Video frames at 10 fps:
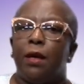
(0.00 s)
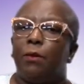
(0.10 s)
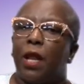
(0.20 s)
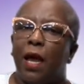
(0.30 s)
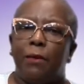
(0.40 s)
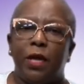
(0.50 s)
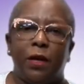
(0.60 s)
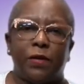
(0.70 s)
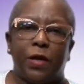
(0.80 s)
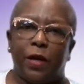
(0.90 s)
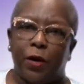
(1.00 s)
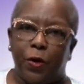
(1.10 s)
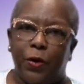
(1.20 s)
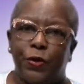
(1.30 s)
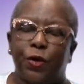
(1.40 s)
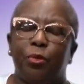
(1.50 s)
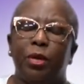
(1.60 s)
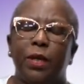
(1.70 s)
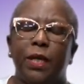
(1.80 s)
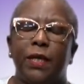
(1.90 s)
but I'm here to encourage you to
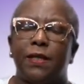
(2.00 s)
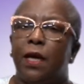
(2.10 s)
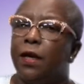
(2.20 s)
please